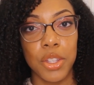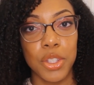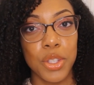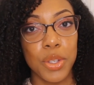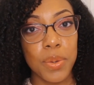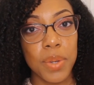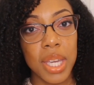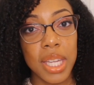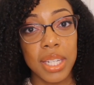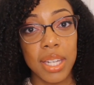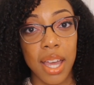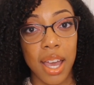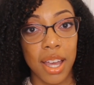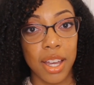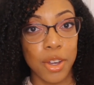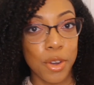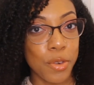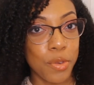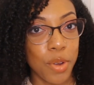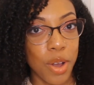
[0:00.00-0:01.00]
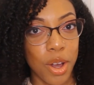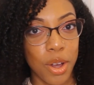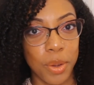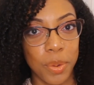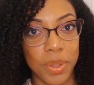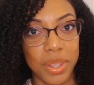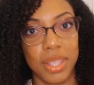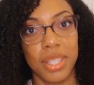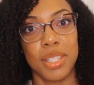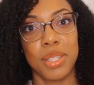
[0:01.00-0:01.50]
You cannot go wrong
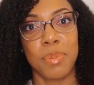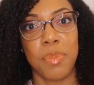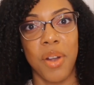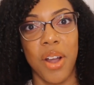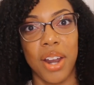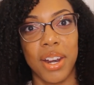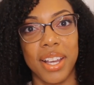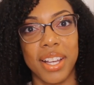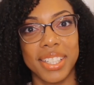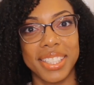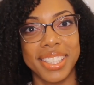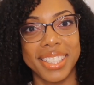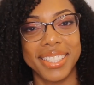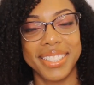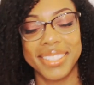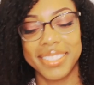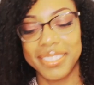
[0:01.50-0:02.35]
with this product.